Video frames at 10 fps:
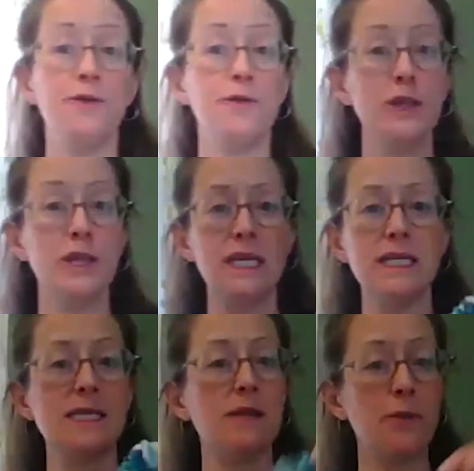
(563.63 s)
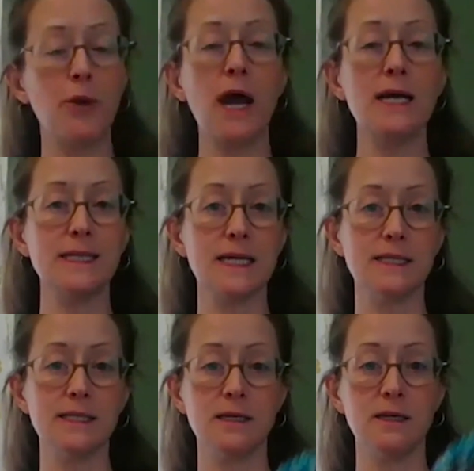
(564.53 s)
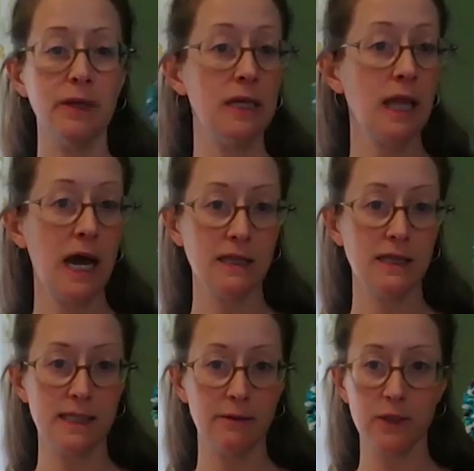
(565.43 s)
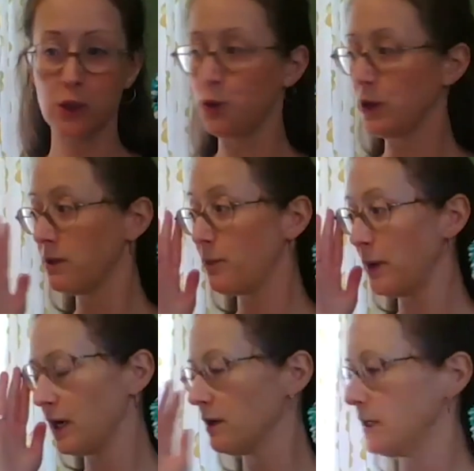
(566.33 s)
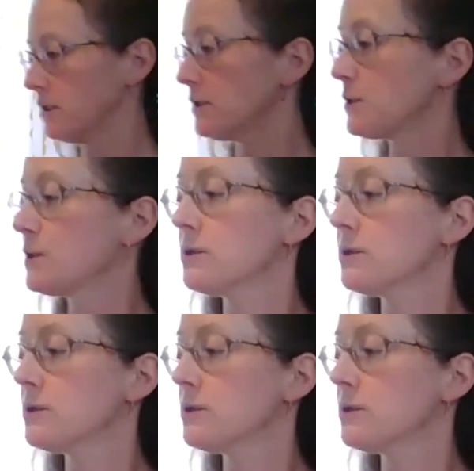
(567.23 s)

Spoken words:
for these, the process is going to be a lot the same as doing the bear ears.